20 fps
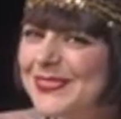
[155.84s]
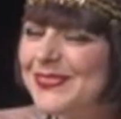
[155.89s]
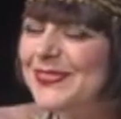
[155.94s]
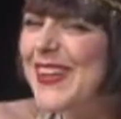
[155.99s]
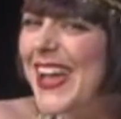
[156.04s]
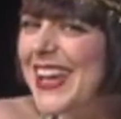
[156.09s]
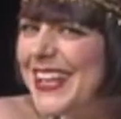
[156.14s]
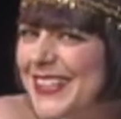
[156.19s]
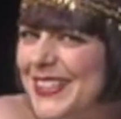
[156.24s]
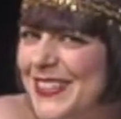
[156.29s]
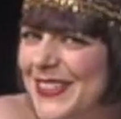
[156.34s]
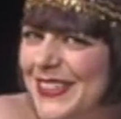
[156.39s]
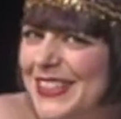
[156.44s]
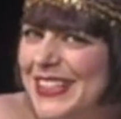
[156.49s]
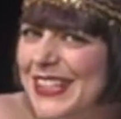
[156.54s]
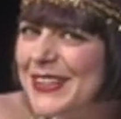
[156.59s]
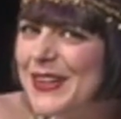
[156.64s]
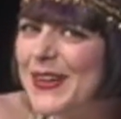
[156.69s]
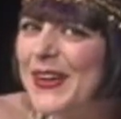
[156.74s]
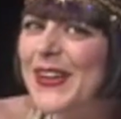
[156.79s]
make sure
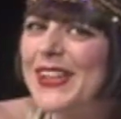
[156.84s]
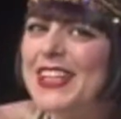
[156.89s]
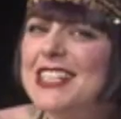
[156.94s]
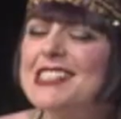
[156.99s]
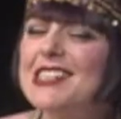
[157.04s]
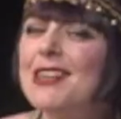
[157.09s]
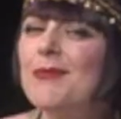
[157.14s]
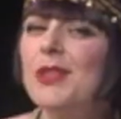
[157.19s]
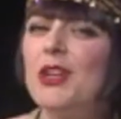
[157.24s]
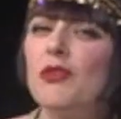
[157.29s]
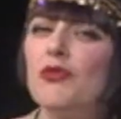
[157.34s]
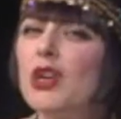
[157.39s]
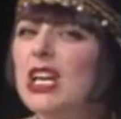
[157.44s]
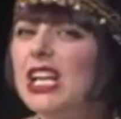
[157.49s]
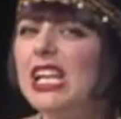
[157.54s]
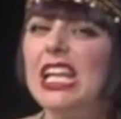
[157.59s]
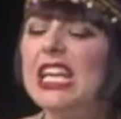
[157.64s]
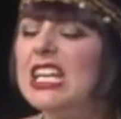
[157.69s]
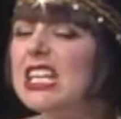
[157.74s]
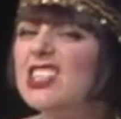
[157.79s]
you call it something
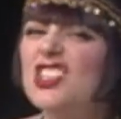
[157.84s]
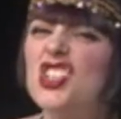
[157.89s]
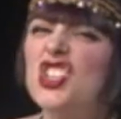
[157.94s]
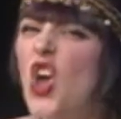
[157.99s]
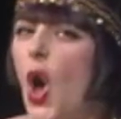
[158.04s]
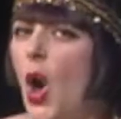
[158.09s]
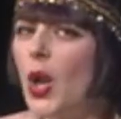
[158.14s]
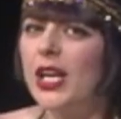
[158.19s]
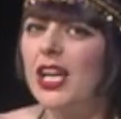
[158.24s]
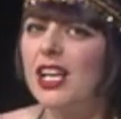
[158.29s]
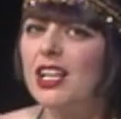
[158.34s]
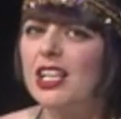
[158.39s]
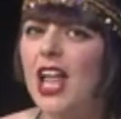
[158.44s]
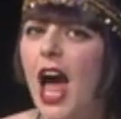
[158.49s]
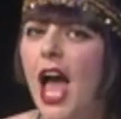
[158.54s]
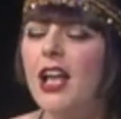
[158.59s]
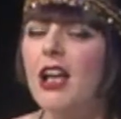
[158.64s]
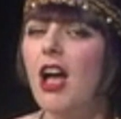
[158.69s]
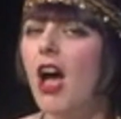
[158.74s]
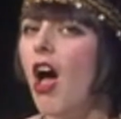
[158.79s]
really exotic
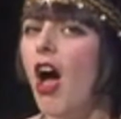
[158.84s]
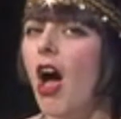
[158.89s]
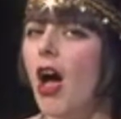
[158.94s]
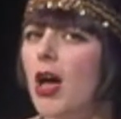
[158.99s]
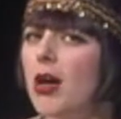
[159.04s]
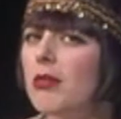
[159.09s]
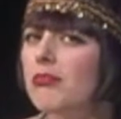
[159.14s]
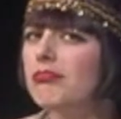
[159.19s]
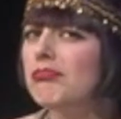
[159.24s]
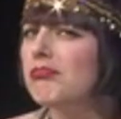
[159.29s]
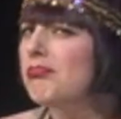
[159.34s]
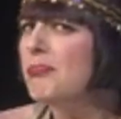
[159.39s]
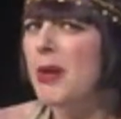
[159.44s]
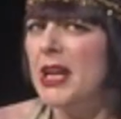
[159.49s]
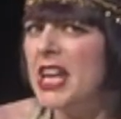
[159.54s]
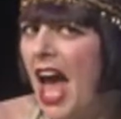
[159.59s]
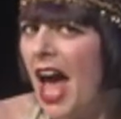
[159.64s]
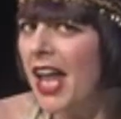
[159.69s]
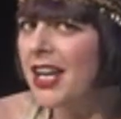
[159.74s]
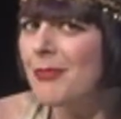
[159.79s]
like
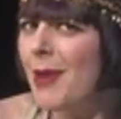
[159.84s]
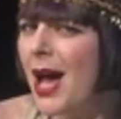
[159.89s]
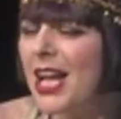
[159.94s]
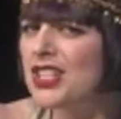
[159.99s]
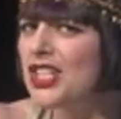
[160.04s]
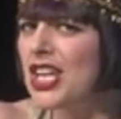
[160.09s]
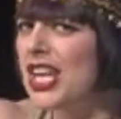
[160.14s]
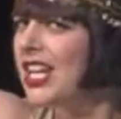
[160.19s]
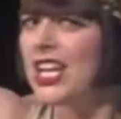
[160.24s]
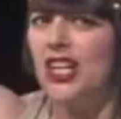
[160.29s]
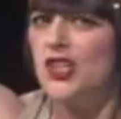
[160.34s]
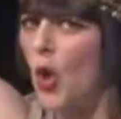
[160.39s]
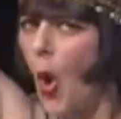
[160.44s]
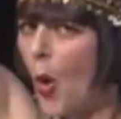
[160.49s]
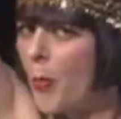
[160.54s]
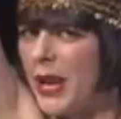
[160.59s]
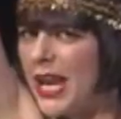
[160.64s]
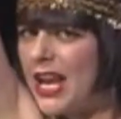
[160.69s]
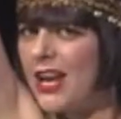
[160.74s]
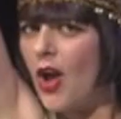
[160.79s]
banana martini
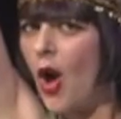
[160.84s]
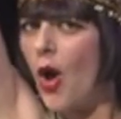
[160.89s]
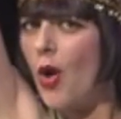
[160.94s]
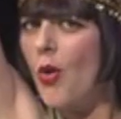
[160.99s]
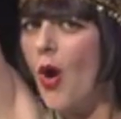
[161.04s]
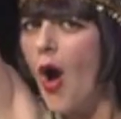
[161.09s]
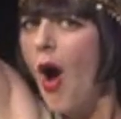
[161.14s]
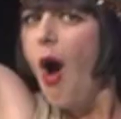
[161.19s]
torpedo